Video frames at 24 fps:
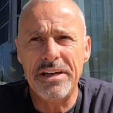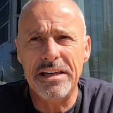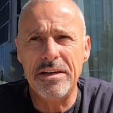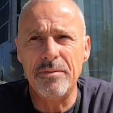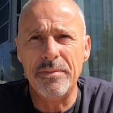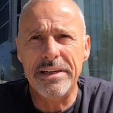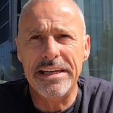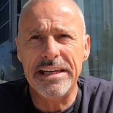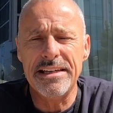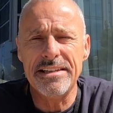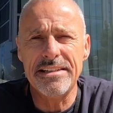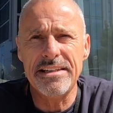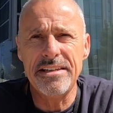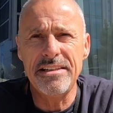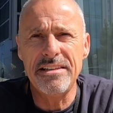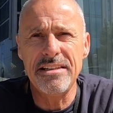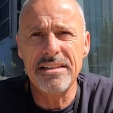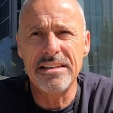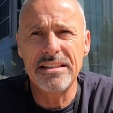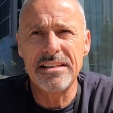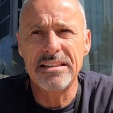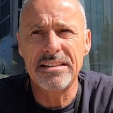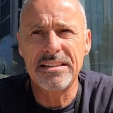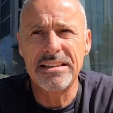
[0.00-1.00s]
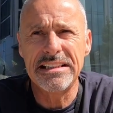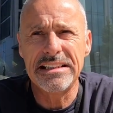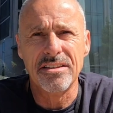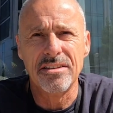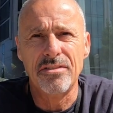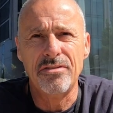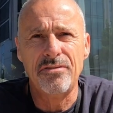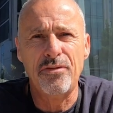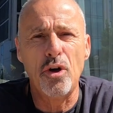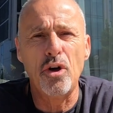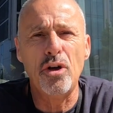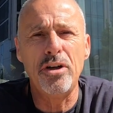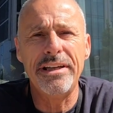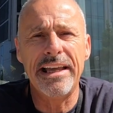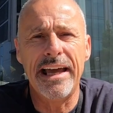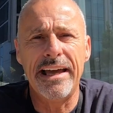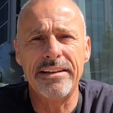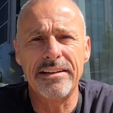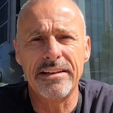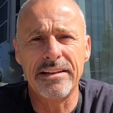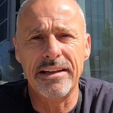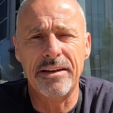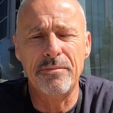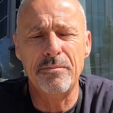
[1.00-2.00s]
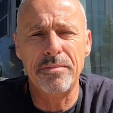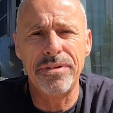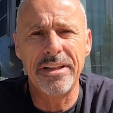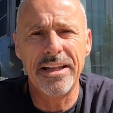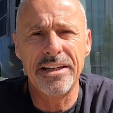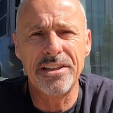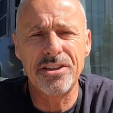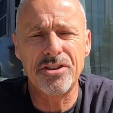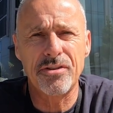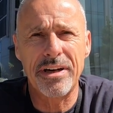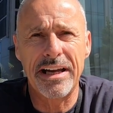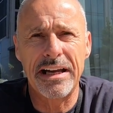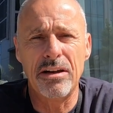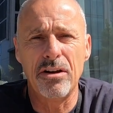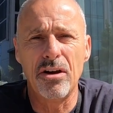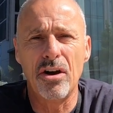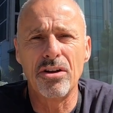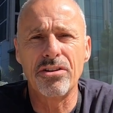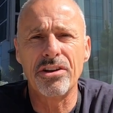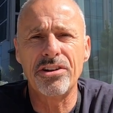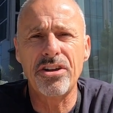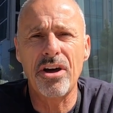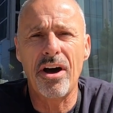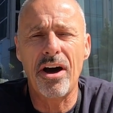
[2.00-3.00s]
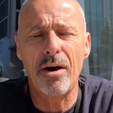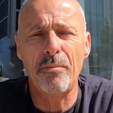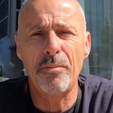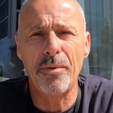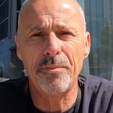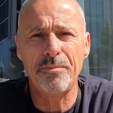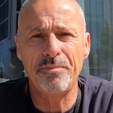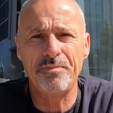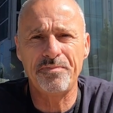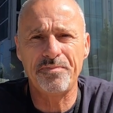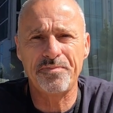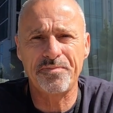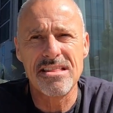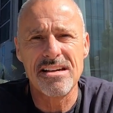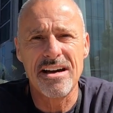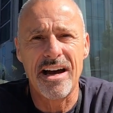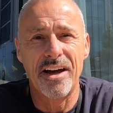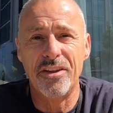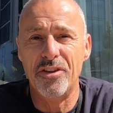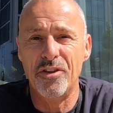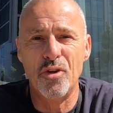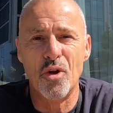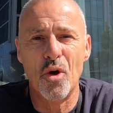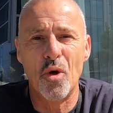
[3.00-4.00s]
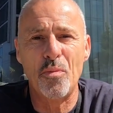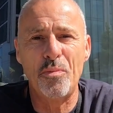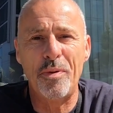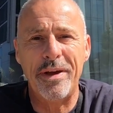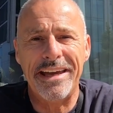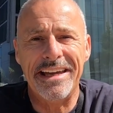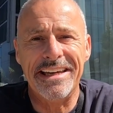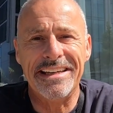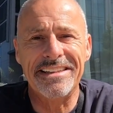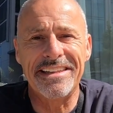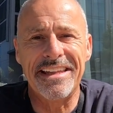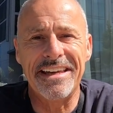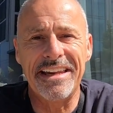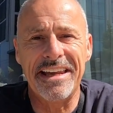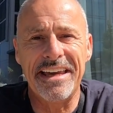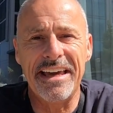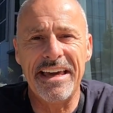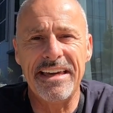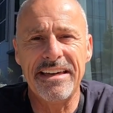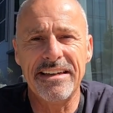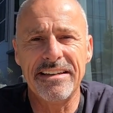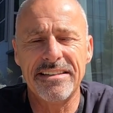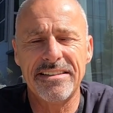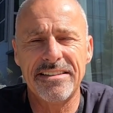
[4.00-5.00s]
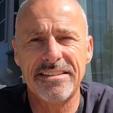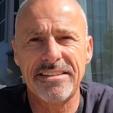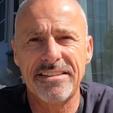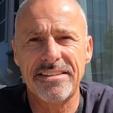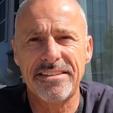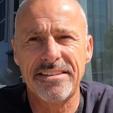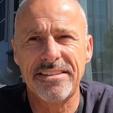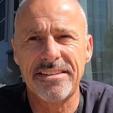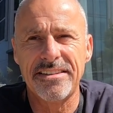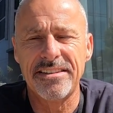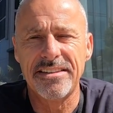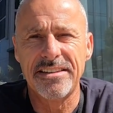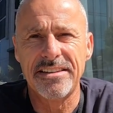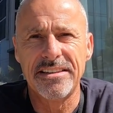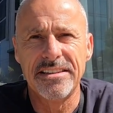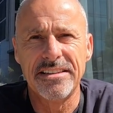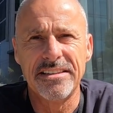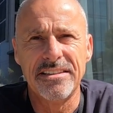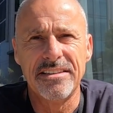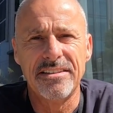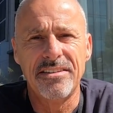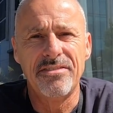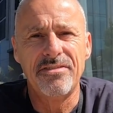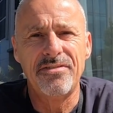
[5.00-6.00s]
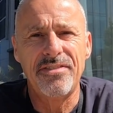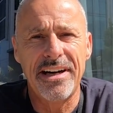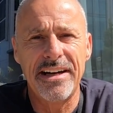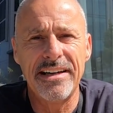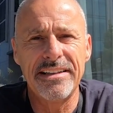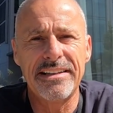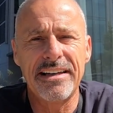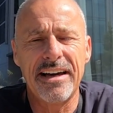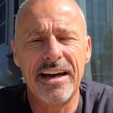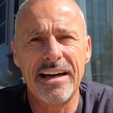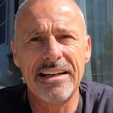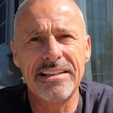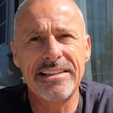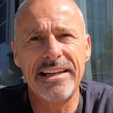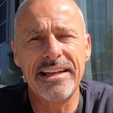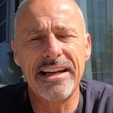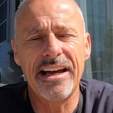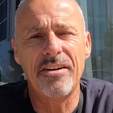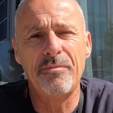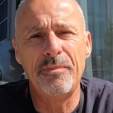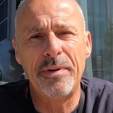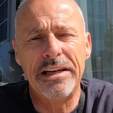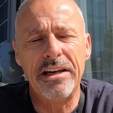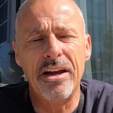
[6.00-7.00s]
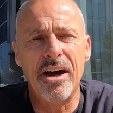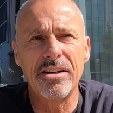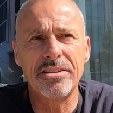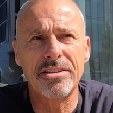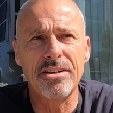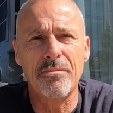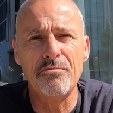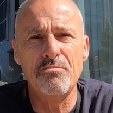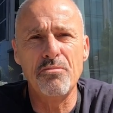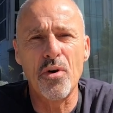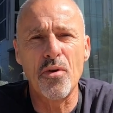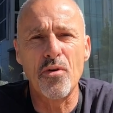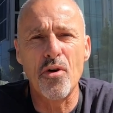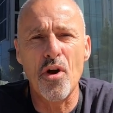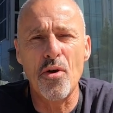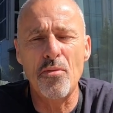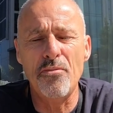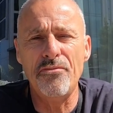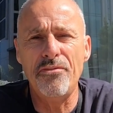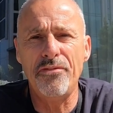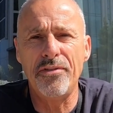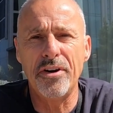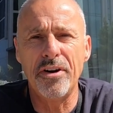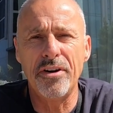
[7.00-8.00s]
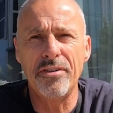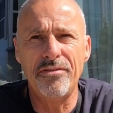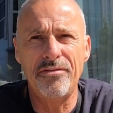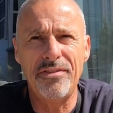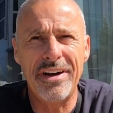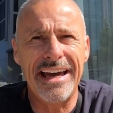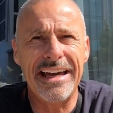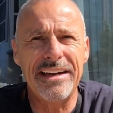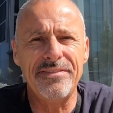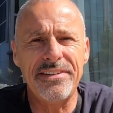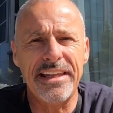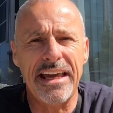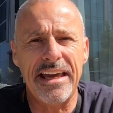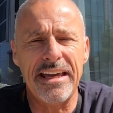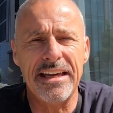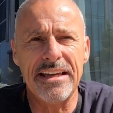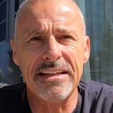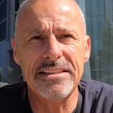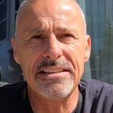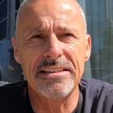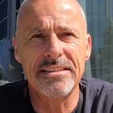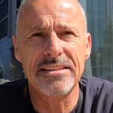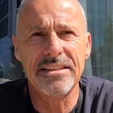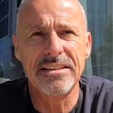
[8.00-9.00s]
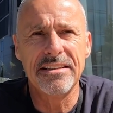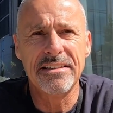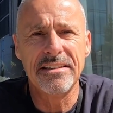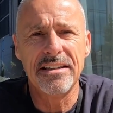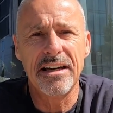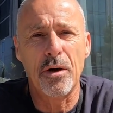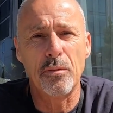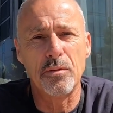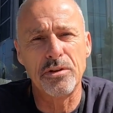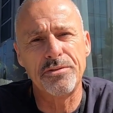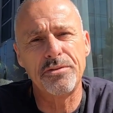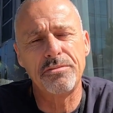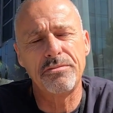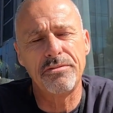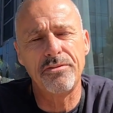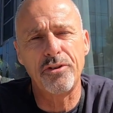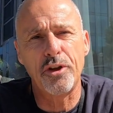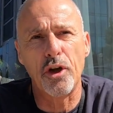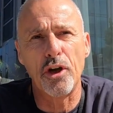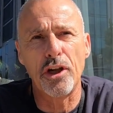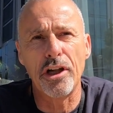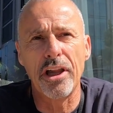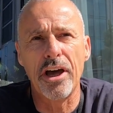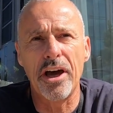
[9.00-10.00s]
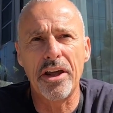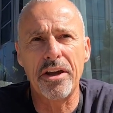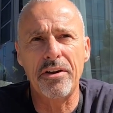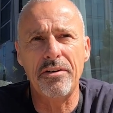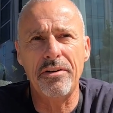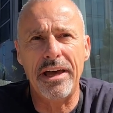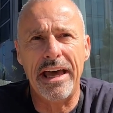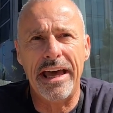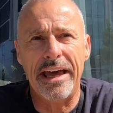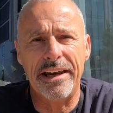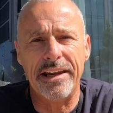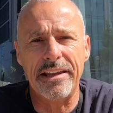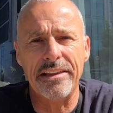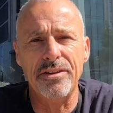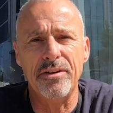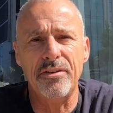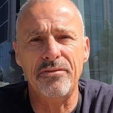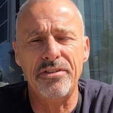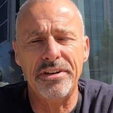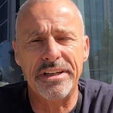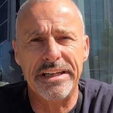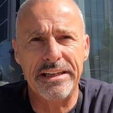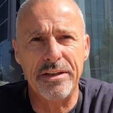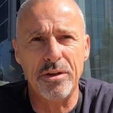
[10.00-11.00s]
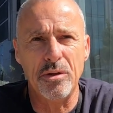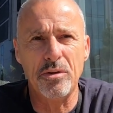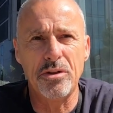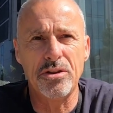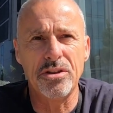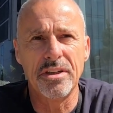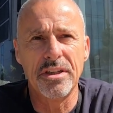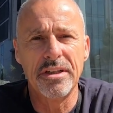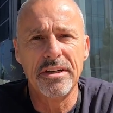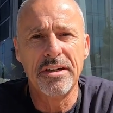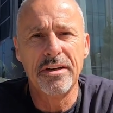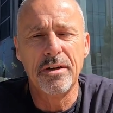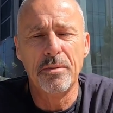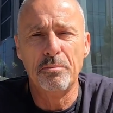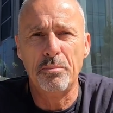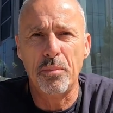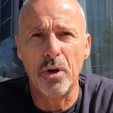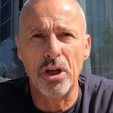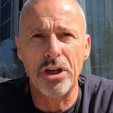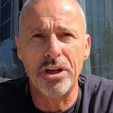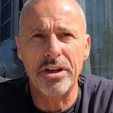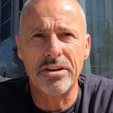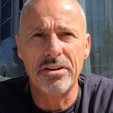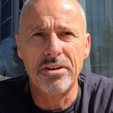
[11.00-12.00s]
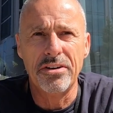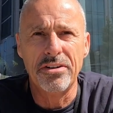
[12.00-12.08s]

feel amazing. Full dental implants right along the top. No pain today. Fantastic. I've been locked up in my room for 5 days. I was doing a lot of editing the videos, but